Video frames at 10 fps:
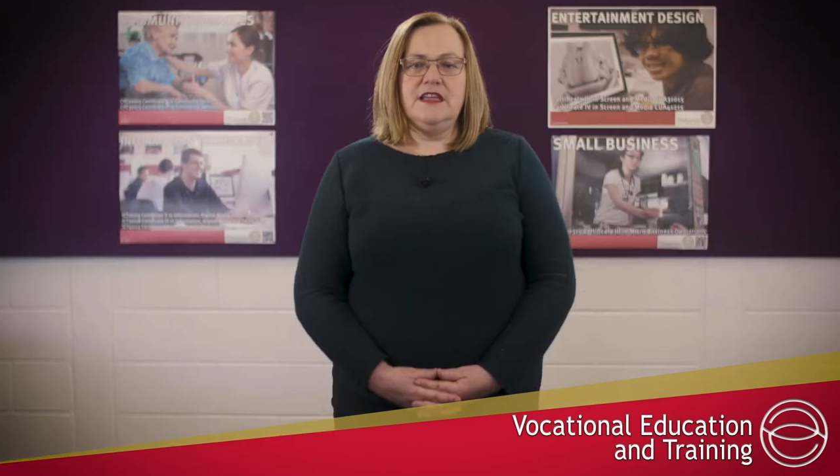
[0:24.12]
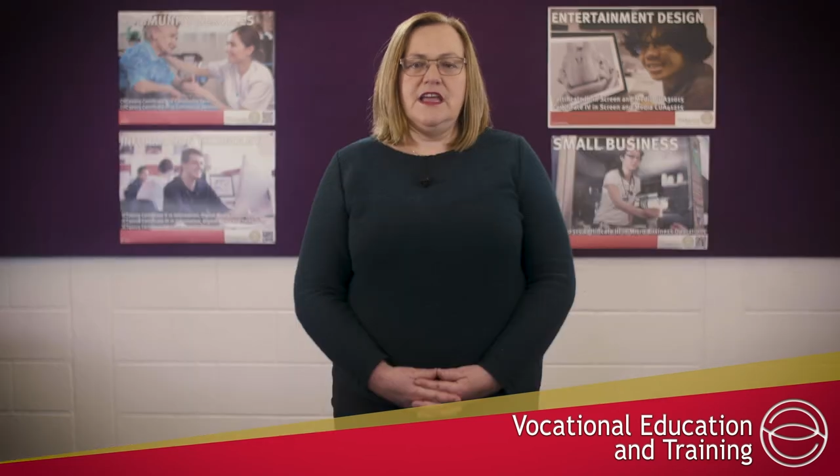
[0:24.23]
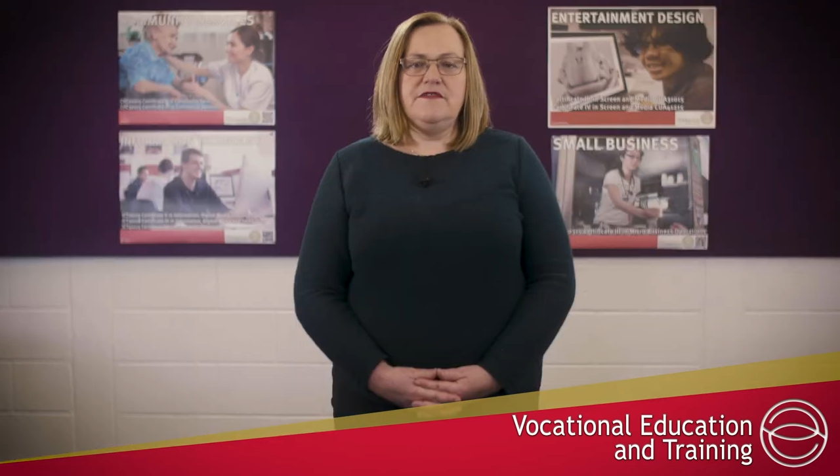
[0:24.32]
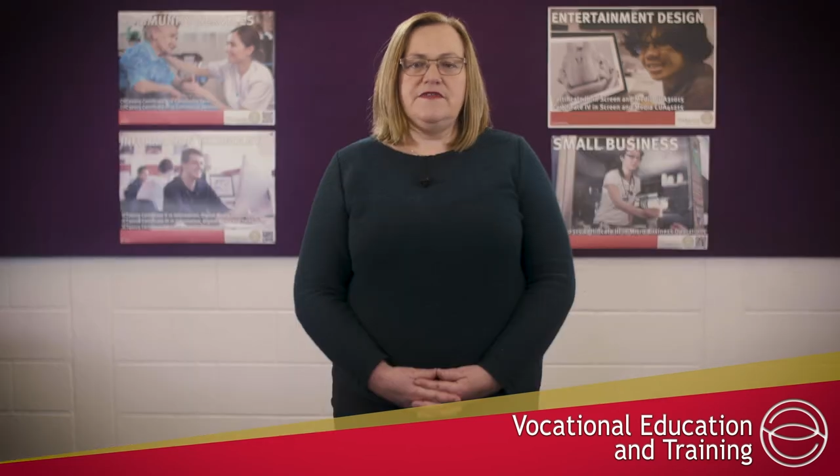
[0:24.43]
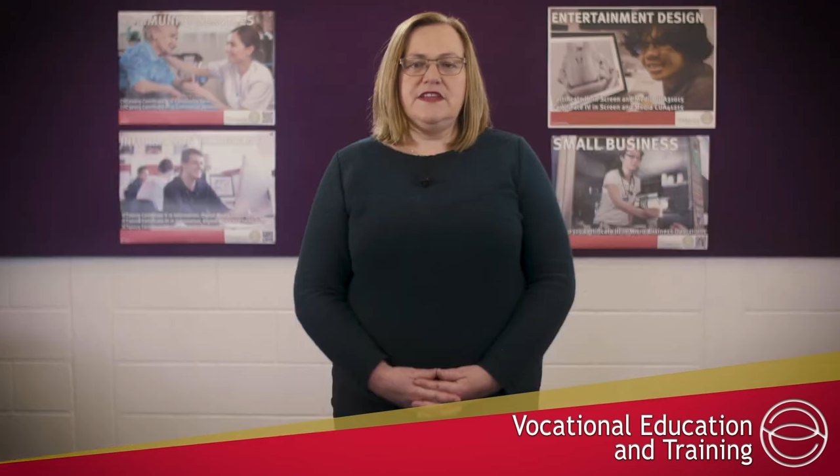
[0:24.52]

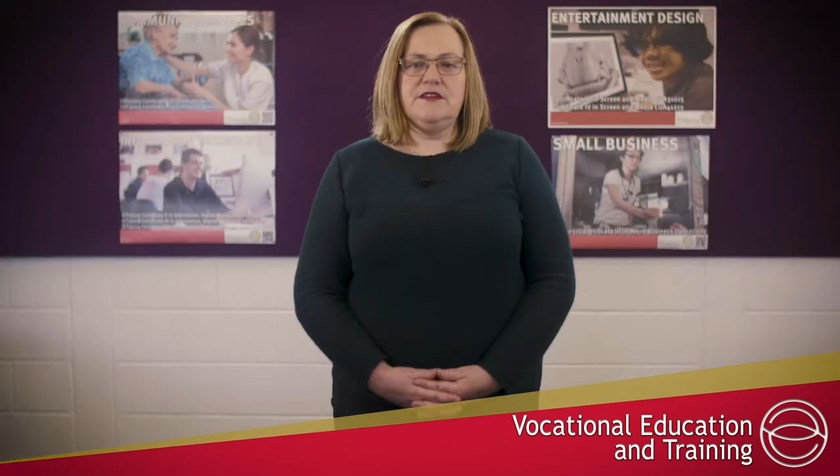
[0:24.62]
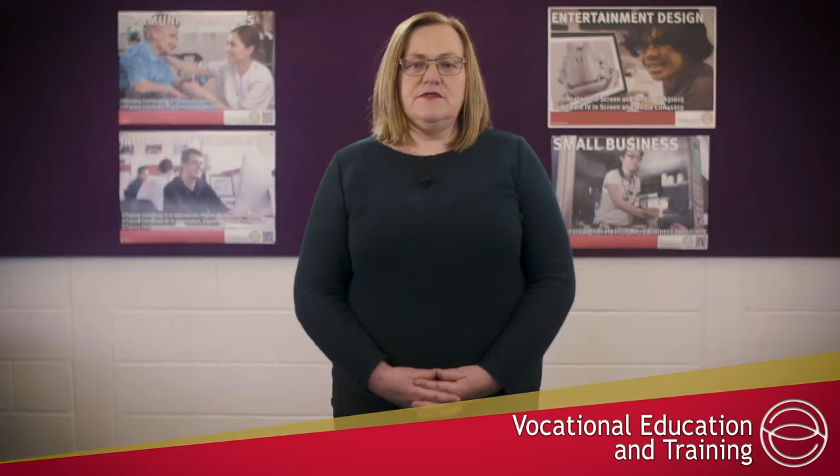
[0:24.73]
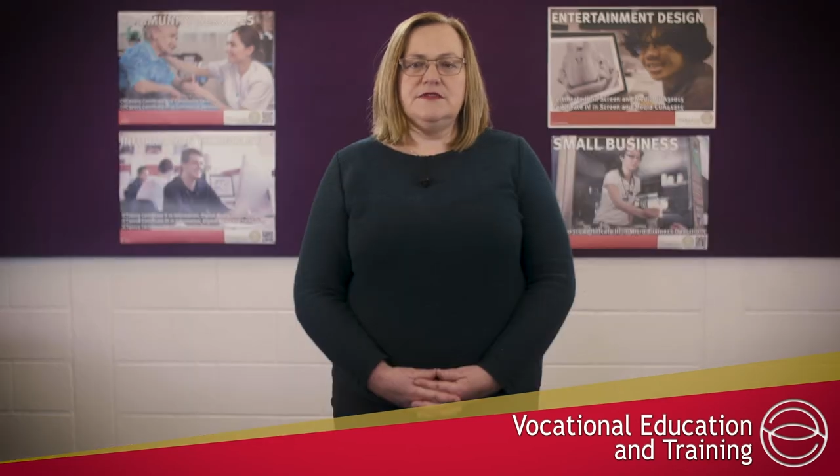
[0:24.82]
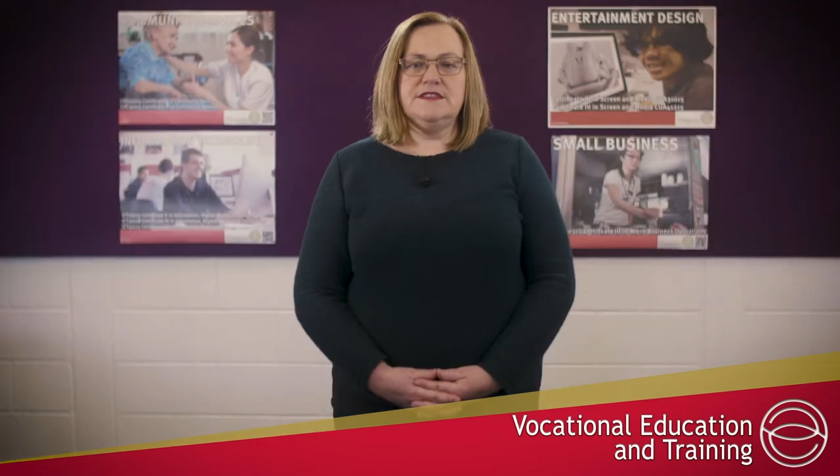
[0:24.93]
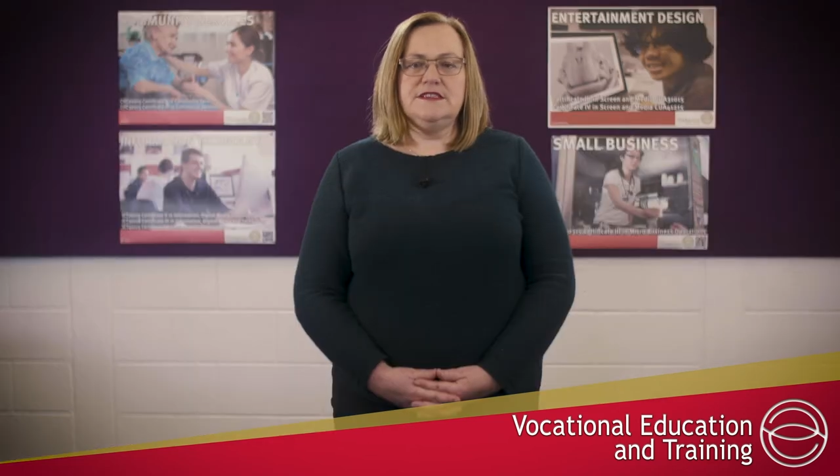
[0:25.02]
Our VET
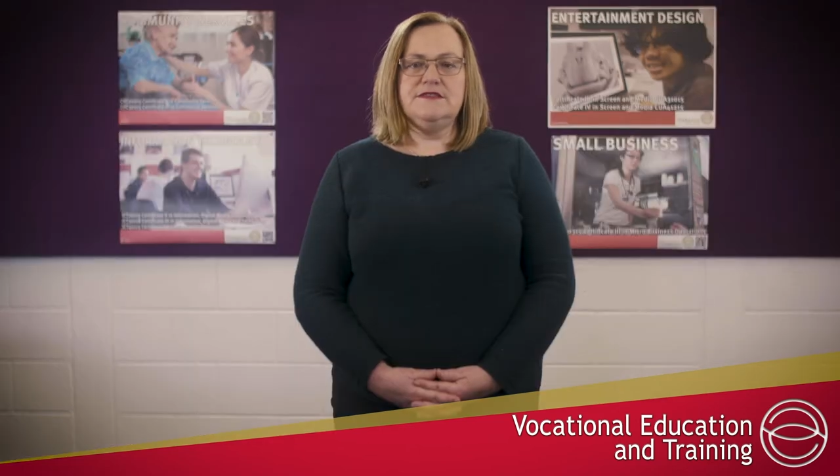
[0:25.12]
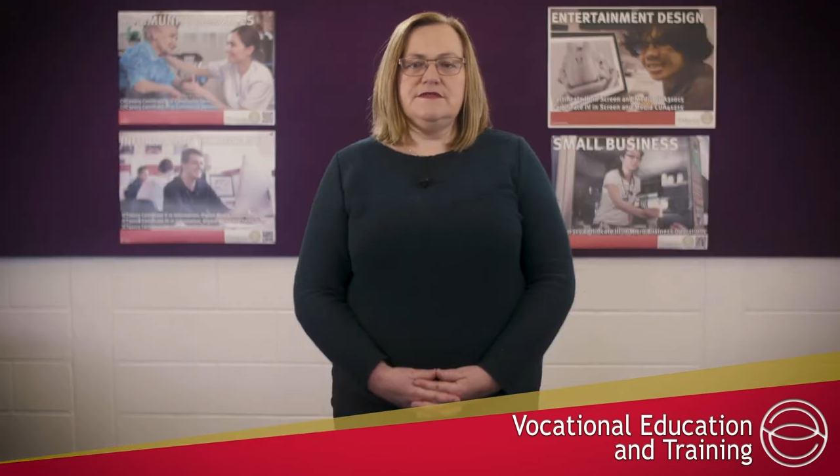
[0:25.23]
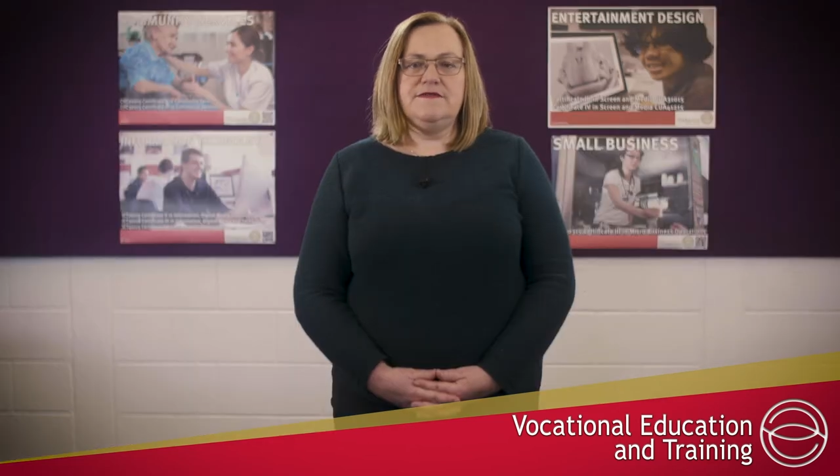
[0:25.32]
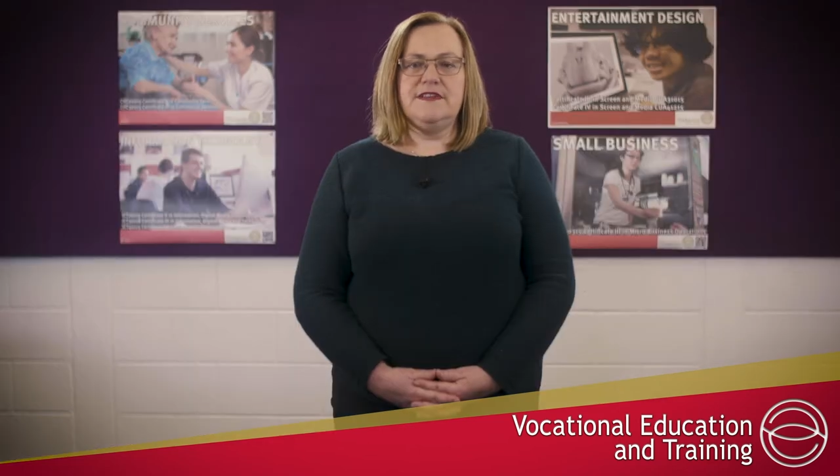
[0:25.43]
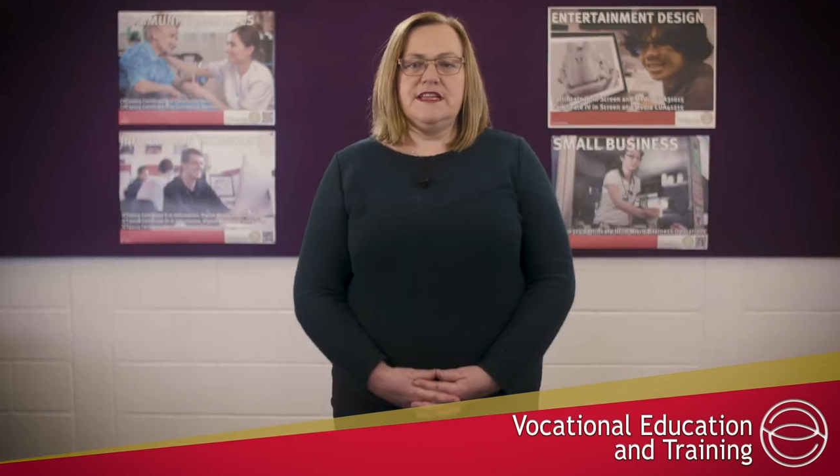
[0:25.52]
courses
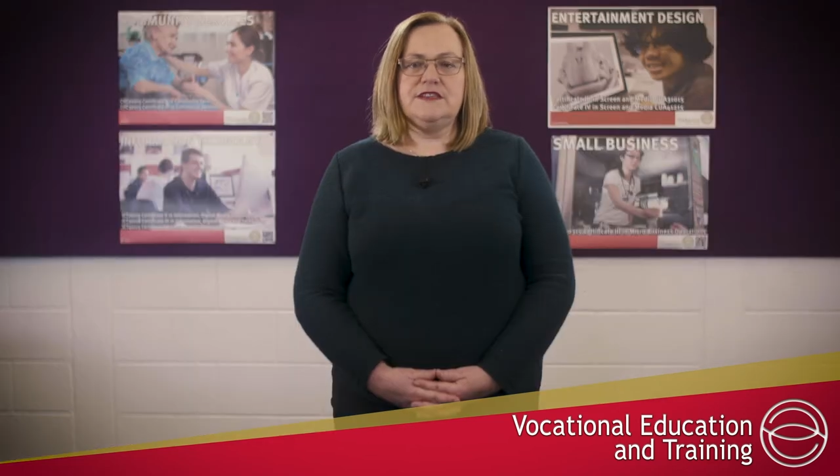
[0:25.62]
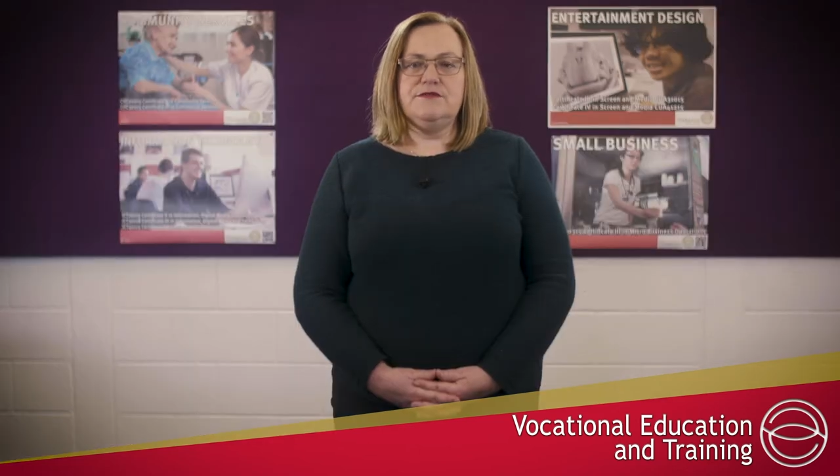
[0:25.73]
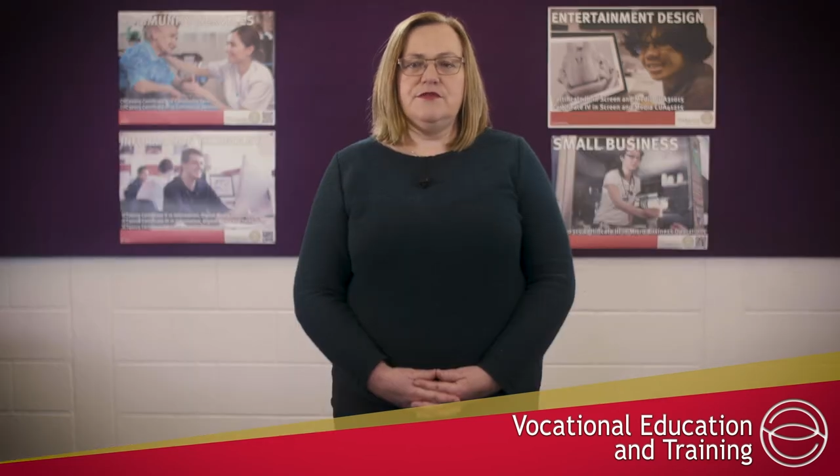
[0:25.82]
reflect